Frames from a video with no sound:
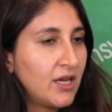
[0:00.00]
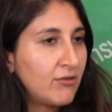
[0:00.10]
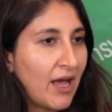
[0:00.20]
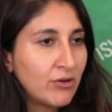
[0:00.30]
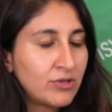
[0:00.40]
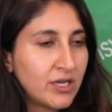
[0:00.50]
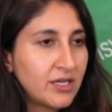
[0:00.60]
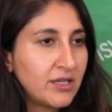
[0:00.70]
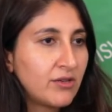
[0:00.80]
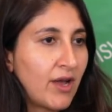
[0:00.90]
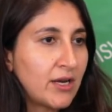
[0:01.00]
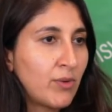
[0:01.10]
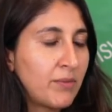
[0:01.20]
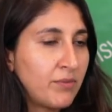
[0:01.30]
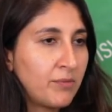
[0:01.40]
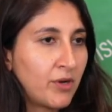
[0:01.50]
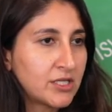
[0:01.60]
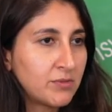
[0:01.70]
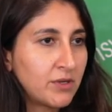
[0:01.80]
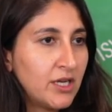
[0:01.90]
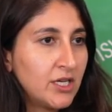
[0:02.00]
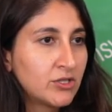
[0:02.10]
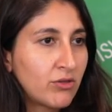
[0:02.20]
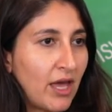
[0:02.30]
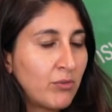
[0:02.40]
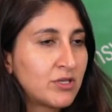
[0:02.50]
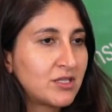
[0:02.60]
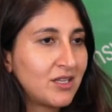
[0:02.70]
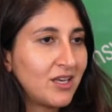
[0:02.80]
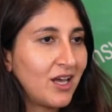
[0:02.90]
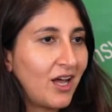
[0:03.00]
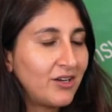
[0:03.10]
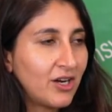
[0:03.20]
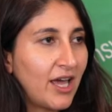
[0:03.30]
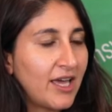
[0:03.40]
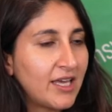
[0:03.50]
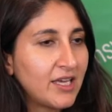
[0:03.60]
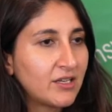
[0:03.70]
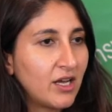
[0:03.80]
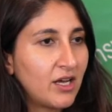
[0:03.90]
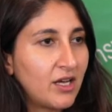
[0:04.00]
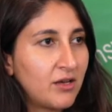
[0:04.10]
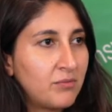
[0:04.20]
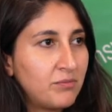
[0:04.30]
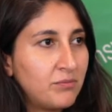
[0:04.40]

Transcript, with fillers: route it in the right way possible so that was the underlying uh,